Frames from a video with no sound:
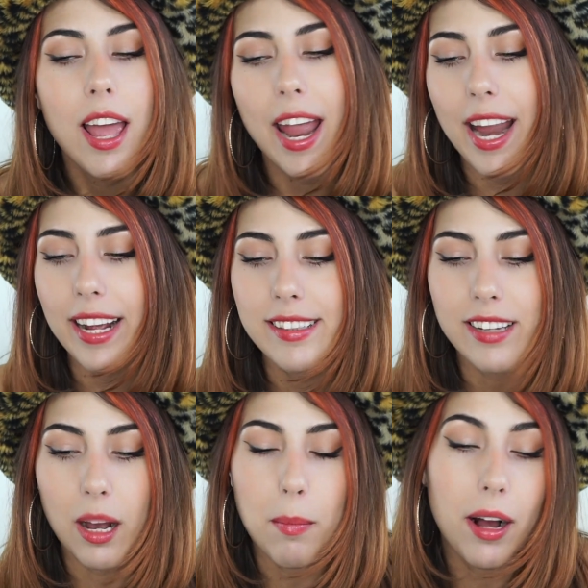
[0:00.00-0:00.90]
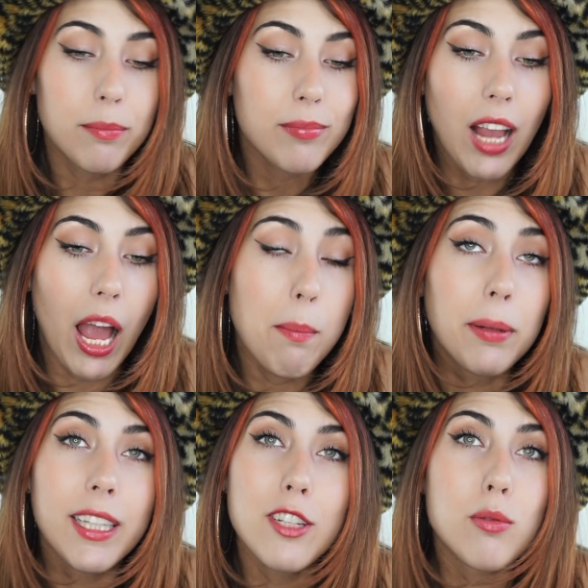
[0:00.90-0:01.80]
And um, I'm
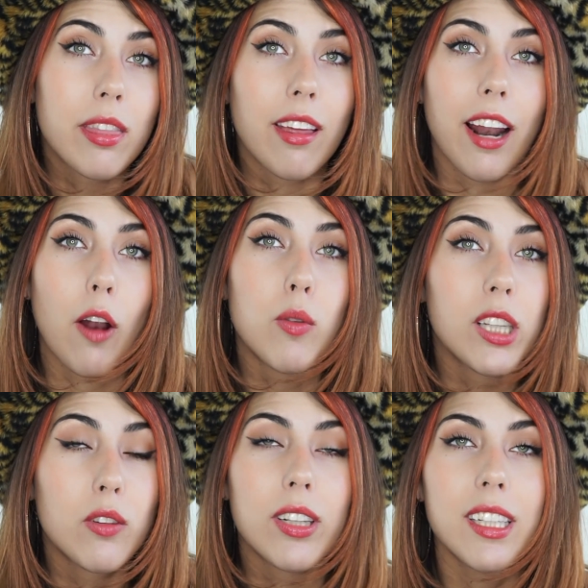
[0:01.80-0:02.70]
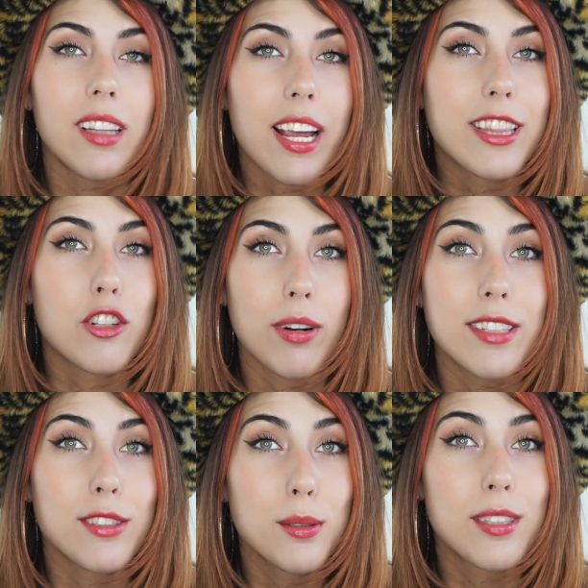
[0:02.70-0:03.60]
pleased with it. I really, really like the
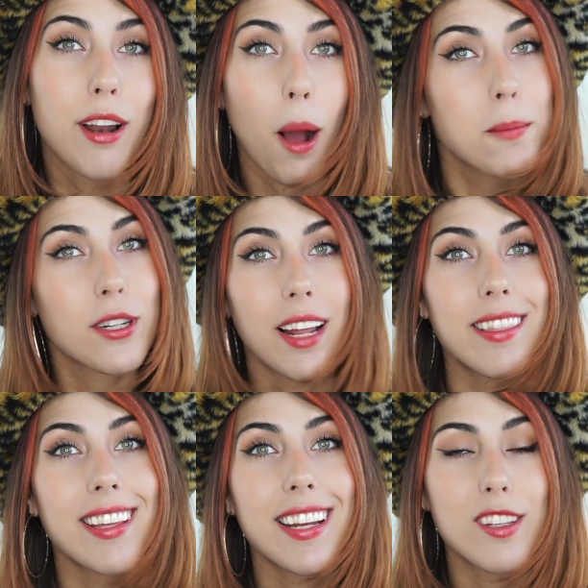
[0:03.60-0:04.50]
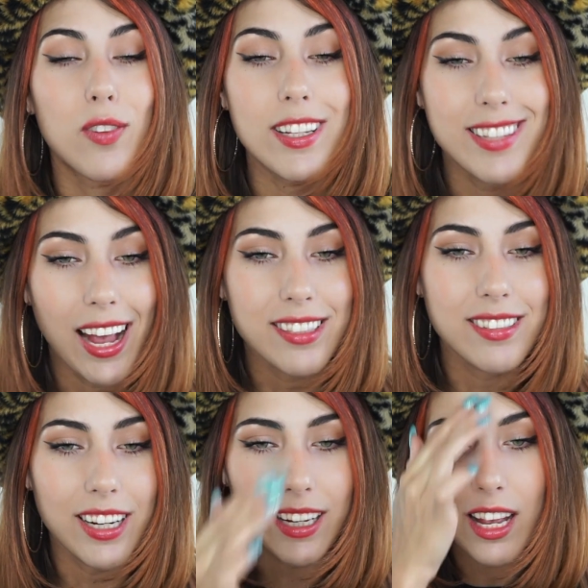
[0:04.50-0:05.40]
translucent option. I think it is
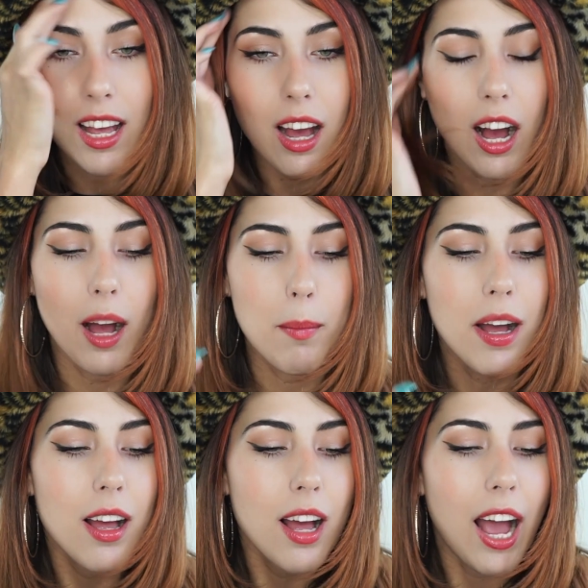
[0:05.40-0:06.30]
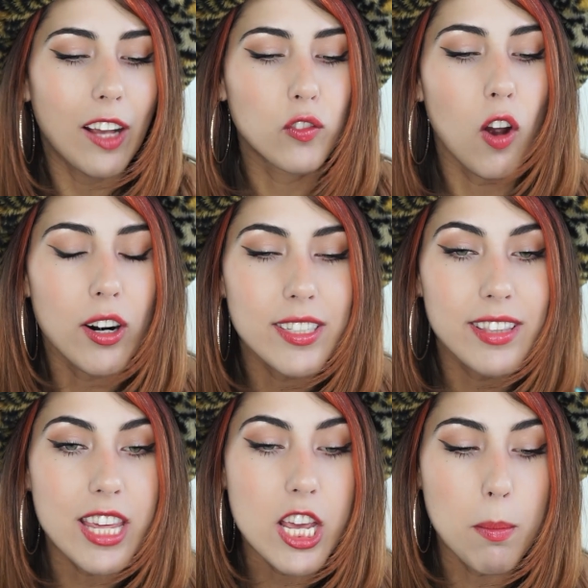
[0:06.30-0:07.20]
fantastic. Um, as far as
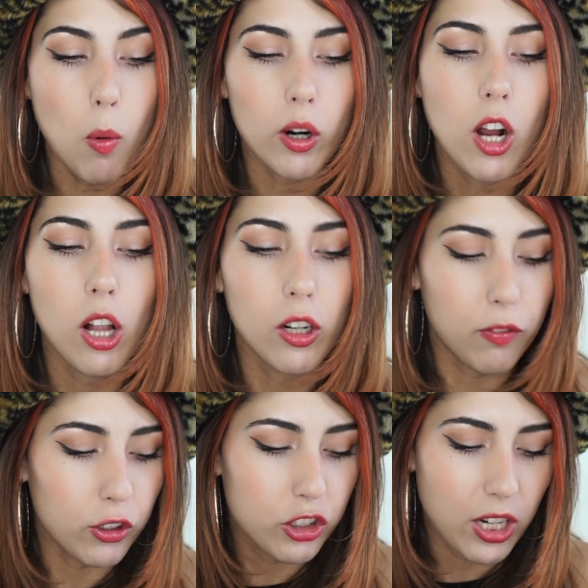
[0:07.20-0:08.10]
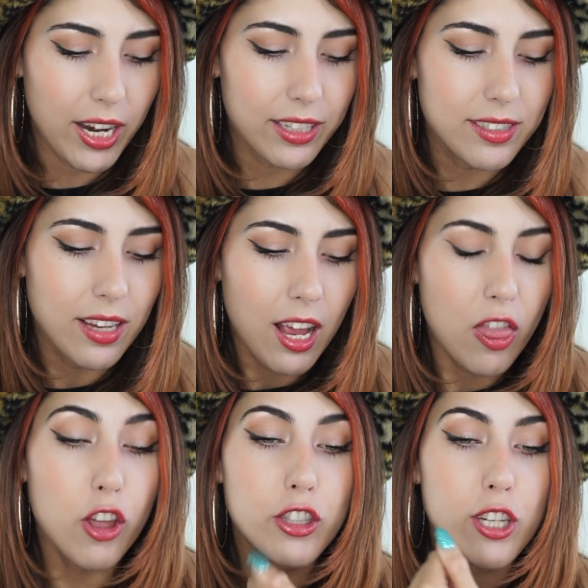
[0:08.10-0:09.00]
the more colorful shades,
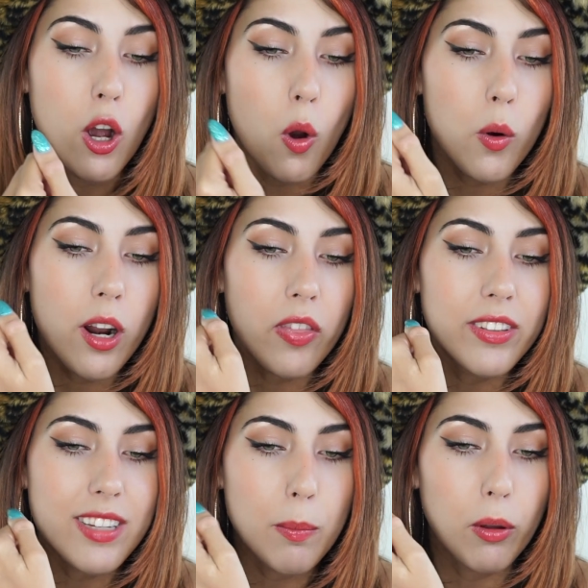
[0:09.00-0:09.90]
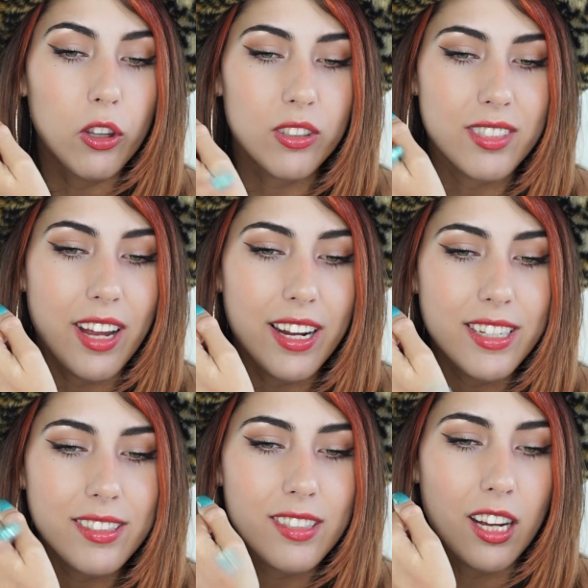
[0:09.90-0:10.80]
the tone on the deep one looks
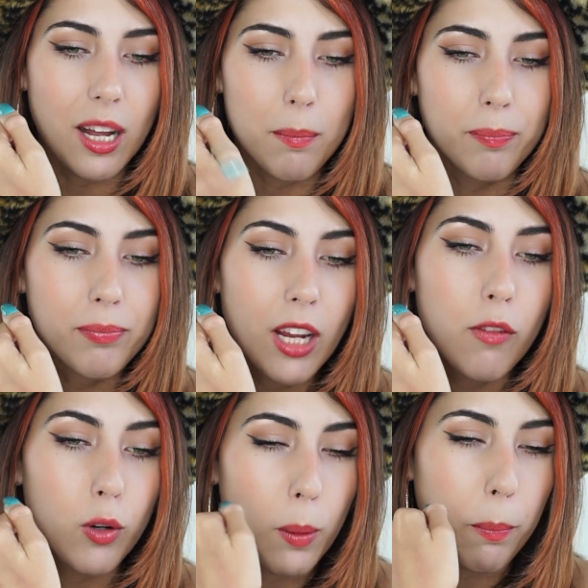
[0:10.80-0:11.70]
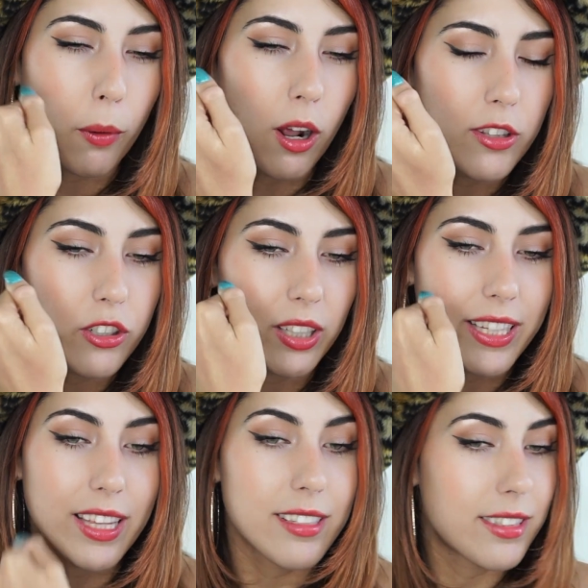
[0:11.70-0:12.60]
nice um, for a bronzer
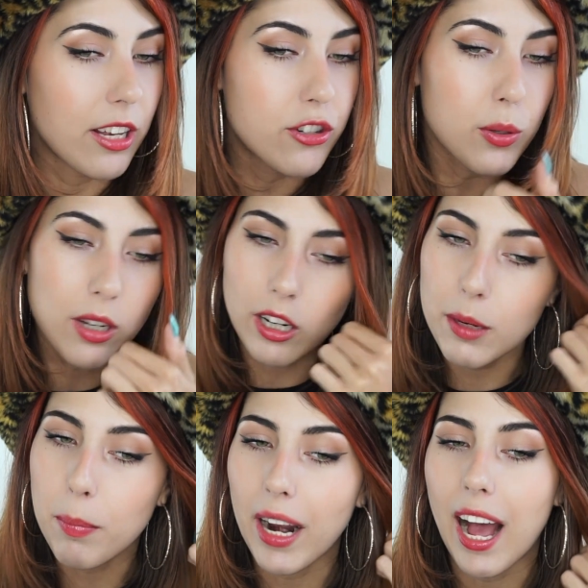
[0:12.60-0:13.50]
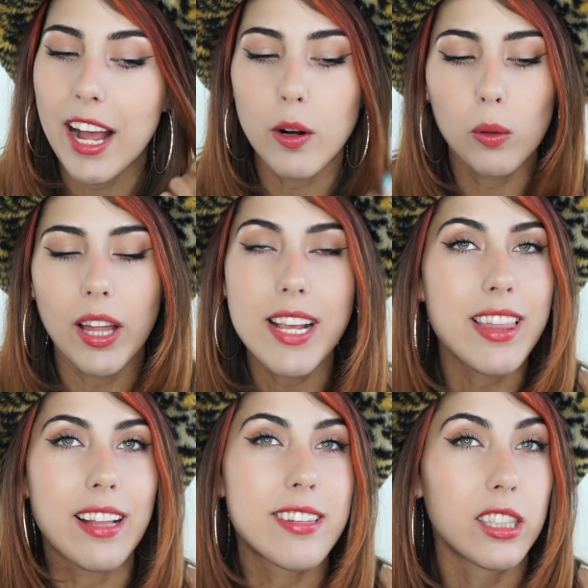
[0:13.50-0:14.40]
like they said you could, but I don't like
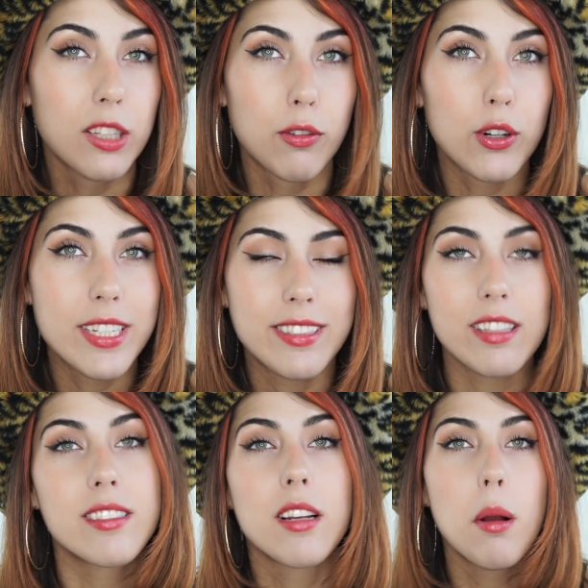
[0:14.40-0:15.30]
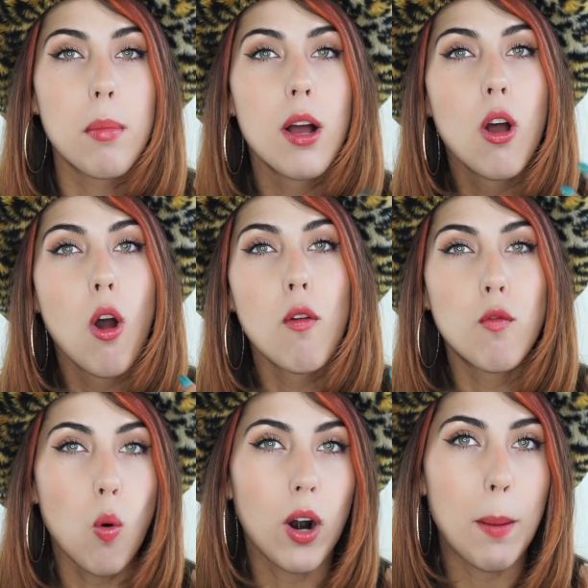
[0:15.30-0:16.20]
that delivery system
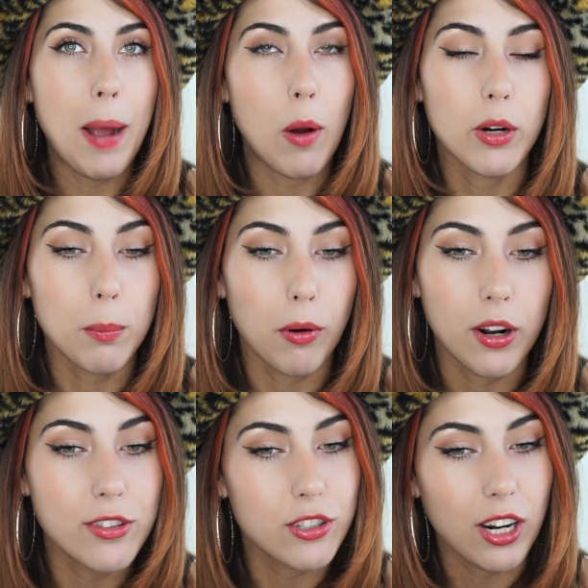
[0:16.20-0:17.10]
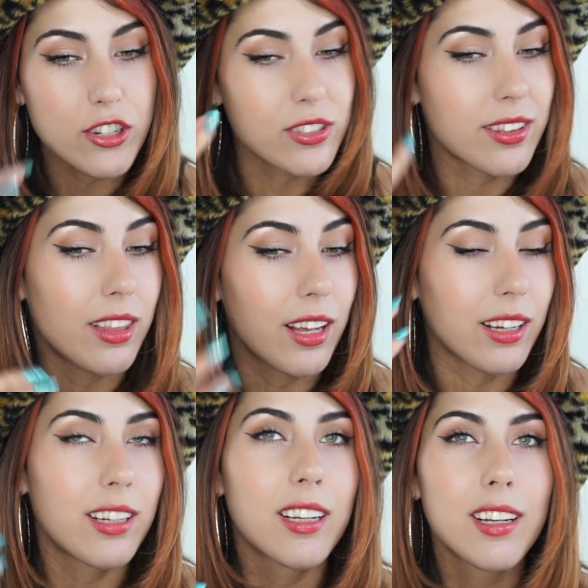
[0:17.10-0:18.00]
for a powder bronzer. I just
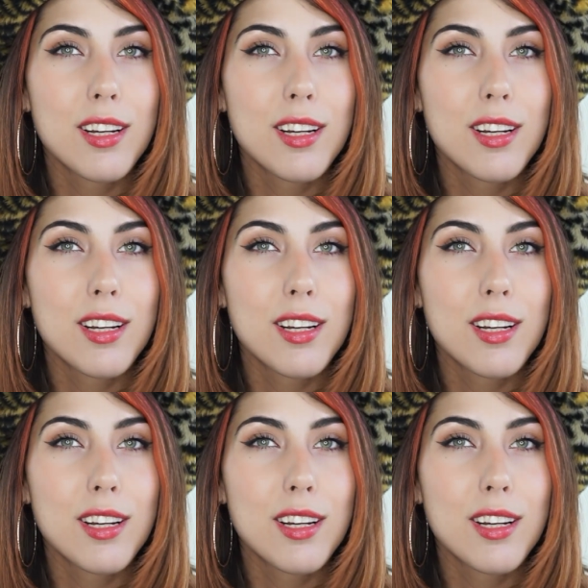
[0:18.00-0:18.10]
think